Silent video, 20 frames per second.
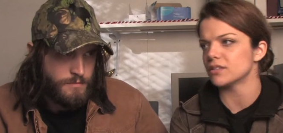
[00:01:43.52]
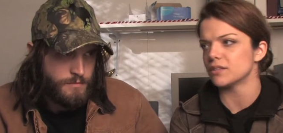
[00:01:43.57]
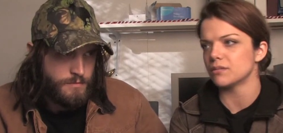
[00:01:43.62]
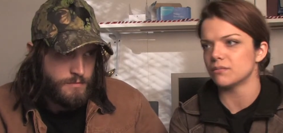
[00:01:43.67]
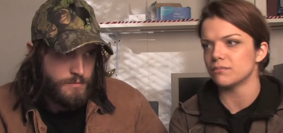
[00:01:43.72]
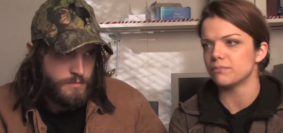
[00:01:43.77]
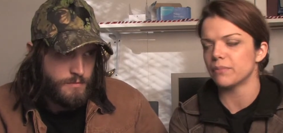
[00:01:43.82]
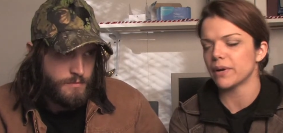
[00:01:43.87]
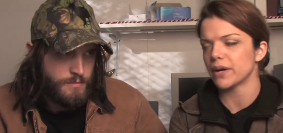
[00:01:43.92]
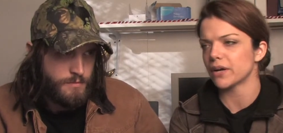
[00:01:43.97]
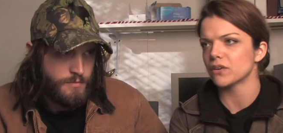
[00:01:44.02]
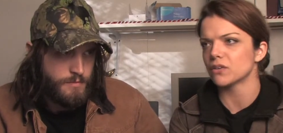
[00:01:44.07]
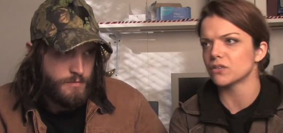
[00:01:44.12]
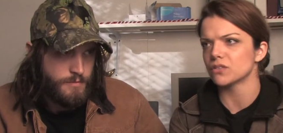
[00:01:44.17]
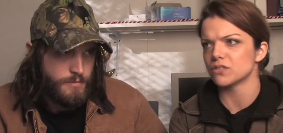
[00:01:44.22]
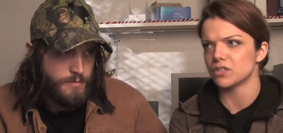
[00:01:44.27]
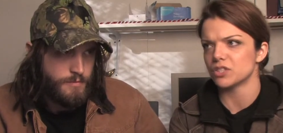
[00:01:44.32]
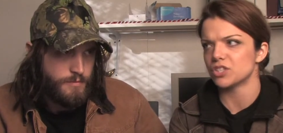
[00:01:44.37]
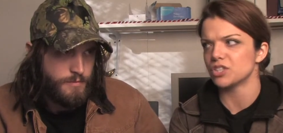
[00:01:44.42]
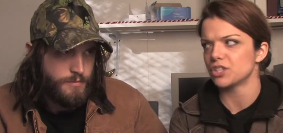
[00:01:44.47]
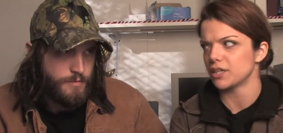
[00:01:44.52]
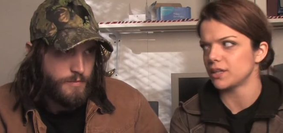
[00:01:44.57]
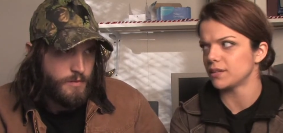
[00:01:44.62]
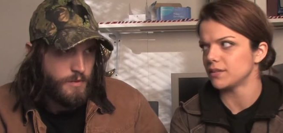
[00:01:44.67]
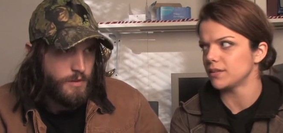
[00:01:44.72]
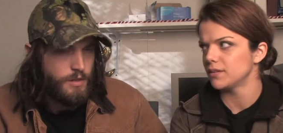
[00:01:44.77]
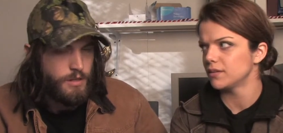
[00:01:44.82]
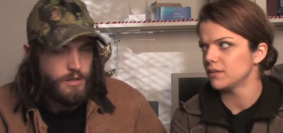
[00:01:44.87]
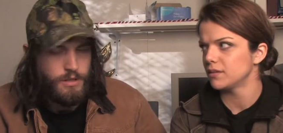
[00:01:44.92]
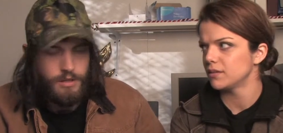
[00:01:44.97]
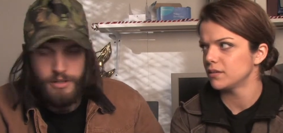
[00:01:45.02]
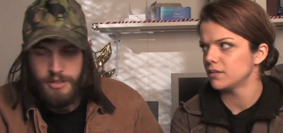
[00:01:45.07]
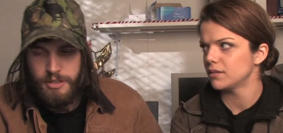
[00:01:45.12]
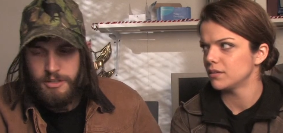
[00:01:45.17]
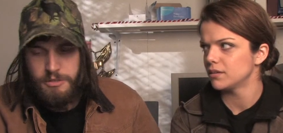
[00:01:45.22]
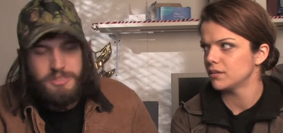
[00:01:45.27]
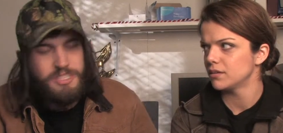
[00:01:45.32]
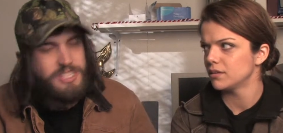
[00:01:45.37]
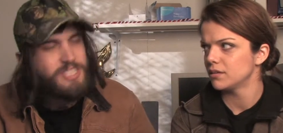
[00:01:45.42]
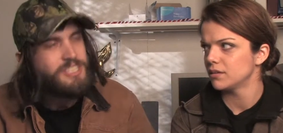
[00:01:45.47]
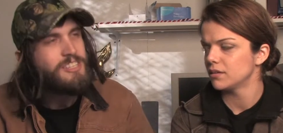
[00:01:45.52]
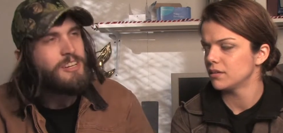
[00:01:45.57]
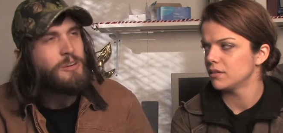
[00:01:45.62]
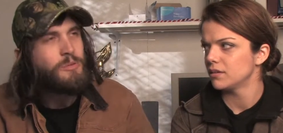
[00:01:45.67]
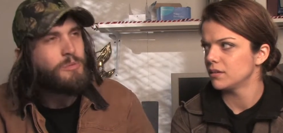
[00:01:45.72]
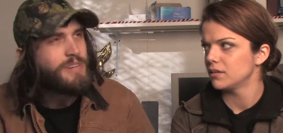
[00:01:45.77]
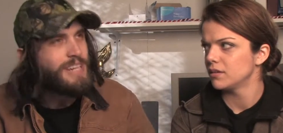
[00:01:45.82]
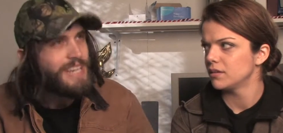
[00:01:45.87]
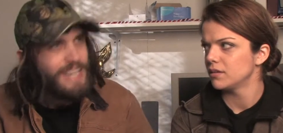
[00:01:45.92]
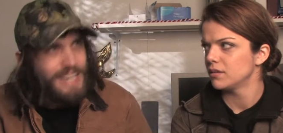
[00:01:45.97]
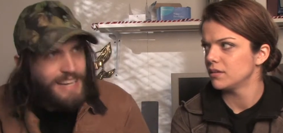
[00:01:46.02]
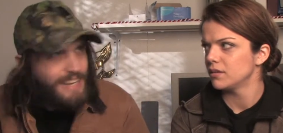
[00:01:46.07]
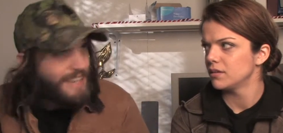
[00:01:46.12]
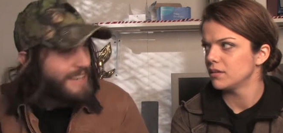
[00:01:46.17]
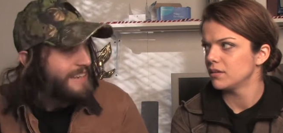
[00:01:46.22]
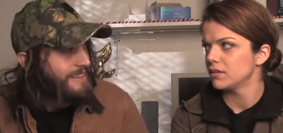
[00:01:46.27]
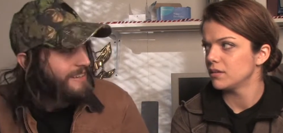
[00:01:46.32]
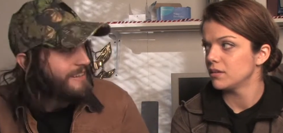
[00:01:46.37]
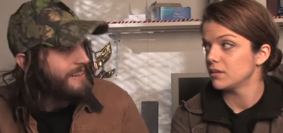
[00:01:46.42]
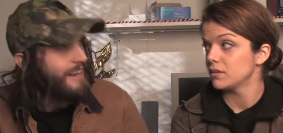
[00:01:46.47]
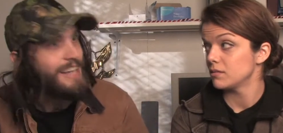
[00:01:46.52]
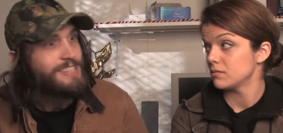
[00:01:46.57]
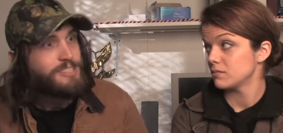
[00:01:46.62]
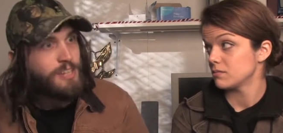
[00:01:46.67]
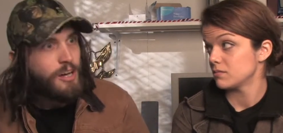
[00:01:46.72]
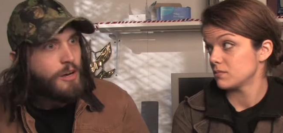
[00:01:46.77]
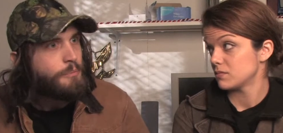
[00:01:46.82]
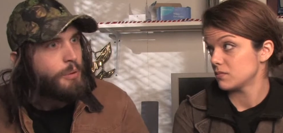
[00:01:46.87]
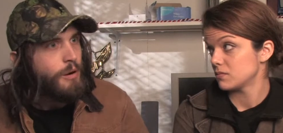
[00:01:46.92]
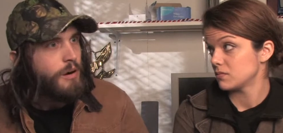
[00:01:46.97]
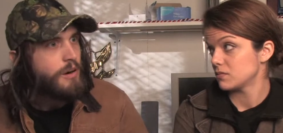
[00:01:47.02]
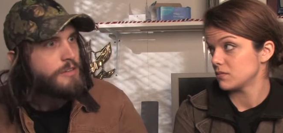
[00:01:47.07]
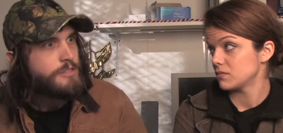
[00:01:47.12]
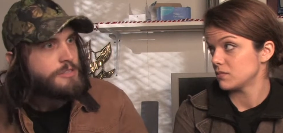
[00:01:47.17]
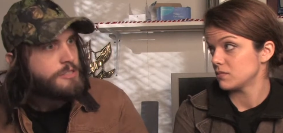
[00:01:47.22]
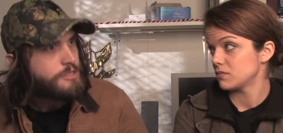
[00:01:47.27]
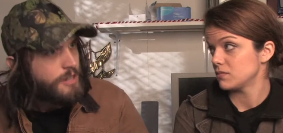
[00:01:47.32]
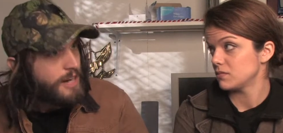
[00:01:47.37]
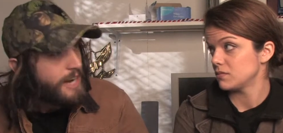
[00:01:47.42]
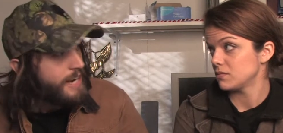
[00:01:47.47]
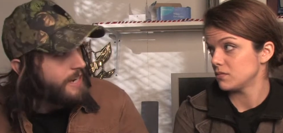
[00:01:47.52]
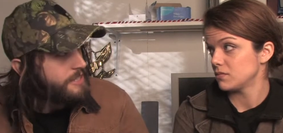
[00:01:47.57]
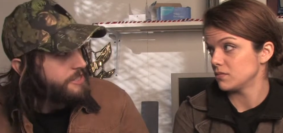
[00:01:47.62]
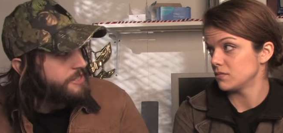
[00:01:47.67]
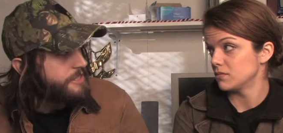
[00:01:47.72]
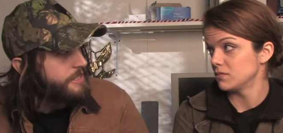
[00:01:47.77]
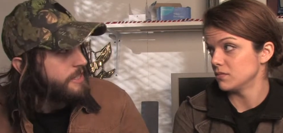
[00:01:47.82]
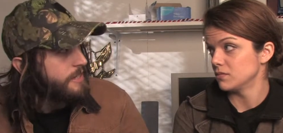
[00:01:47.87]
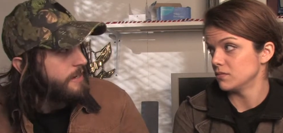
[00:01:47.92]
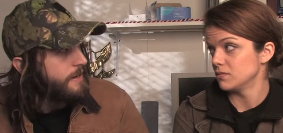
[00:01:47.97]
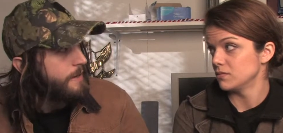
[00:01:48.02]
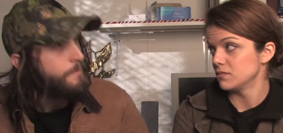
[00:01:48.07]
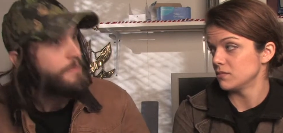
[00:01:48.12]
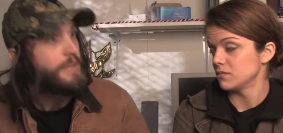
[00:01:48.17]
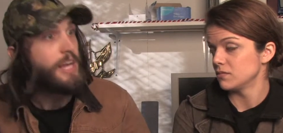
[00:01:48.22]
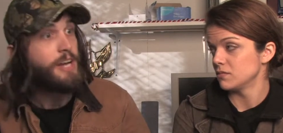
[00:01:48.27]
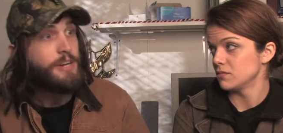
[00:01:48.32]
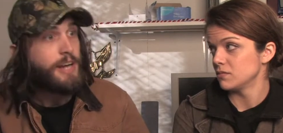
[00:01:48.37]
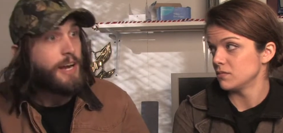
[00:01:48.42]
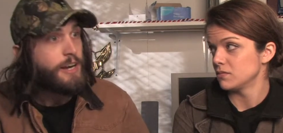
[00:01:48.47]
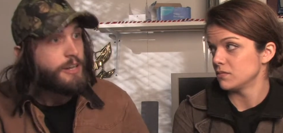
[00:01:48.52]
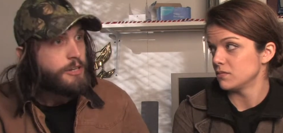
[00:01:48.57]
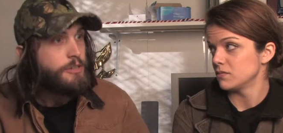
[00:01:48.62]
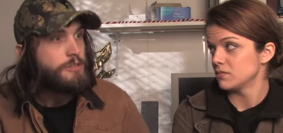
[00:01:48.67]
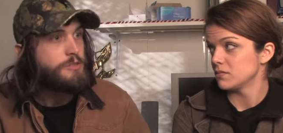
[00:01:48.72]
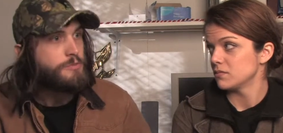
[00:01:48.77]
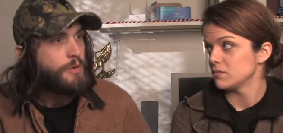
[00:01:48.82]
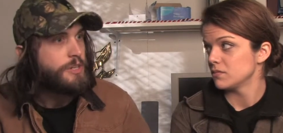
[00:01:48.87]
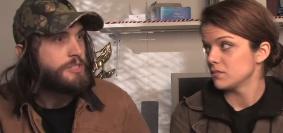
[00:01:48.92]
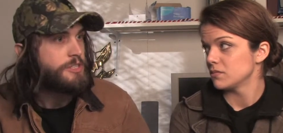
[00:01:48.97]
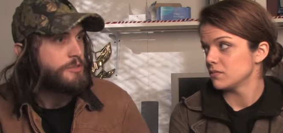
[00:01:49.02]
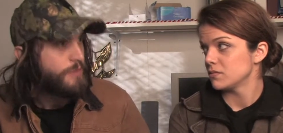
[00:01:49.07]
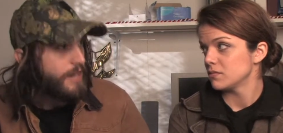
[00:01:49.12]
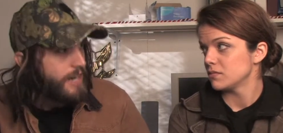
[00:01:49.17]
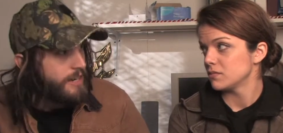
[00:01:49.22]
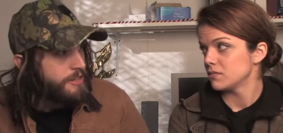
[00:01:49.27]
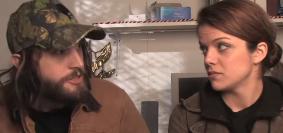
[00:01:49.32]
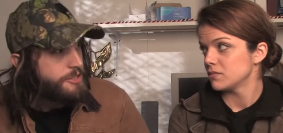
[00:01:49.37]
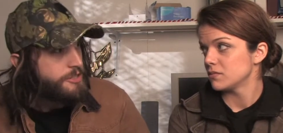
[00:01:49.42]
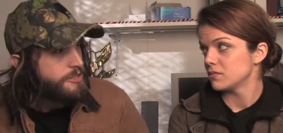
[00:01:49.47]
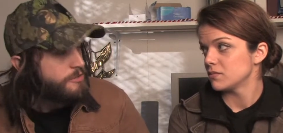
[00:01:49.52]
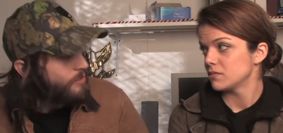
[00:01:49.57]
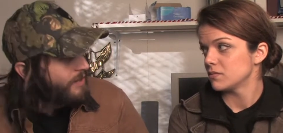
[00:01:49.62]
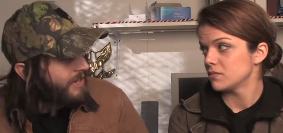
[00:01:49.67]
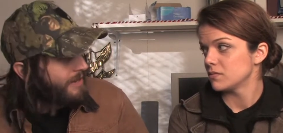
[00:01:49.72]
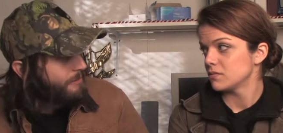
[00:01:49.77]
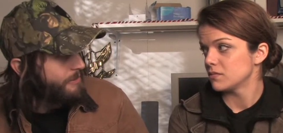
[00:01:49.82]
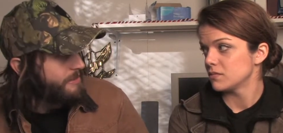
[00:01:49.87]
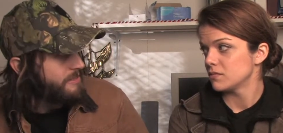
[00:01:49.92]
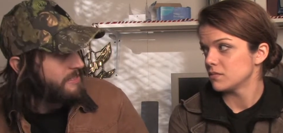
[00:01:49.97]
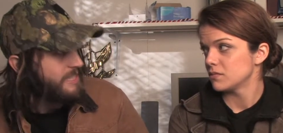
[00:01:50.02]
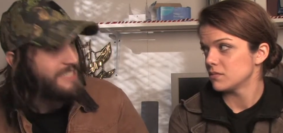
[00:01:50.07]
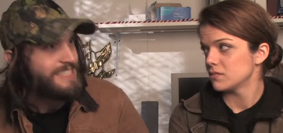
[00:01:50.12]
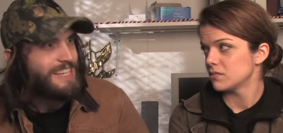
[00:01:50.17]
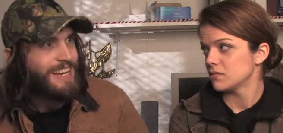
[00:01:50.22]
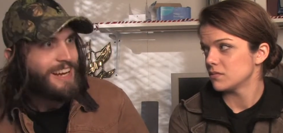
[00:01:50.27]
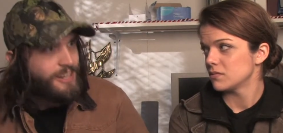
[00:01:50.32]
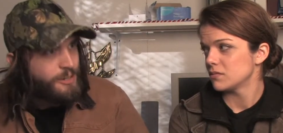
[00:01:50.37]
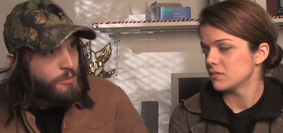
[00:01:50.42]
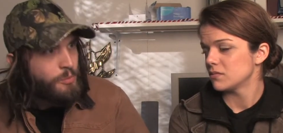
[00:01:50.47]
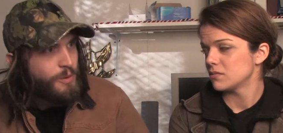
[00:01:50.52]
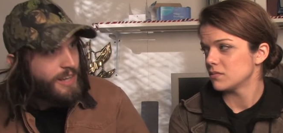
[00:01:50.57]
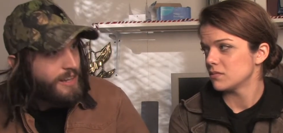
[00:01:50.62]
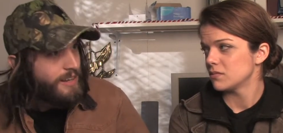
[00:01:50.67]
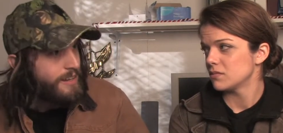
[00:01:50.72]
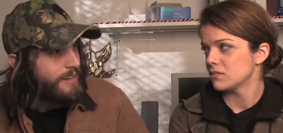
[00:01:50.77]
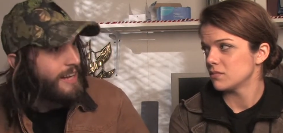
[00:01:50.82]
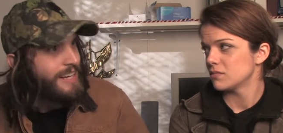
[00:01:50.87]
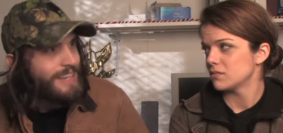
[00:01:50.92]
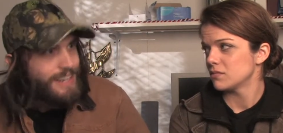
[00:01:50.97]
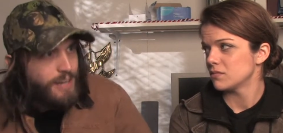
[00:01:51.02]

Speaker 1: and barrels and shit.
Speaker 2: You just don't get it. That's all part of the strategy. Now you got to use what's around you as weapons. That's how you win. That